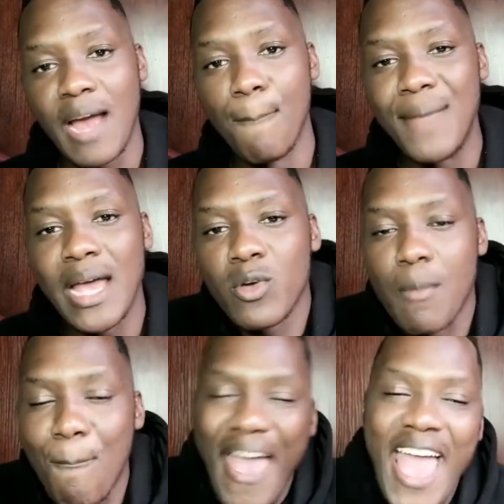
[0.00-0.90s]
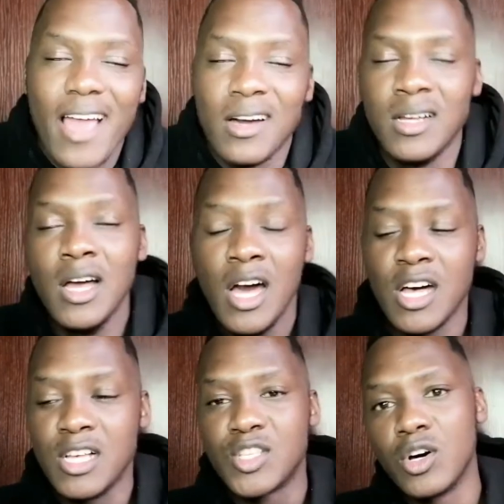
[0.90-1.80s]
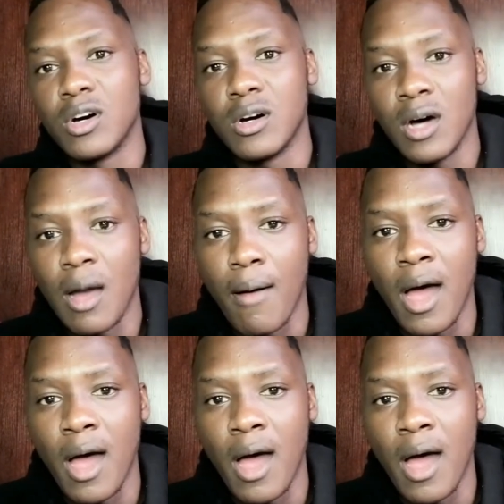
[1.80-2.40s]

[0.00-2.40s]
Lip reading: I'm back with a bang. So,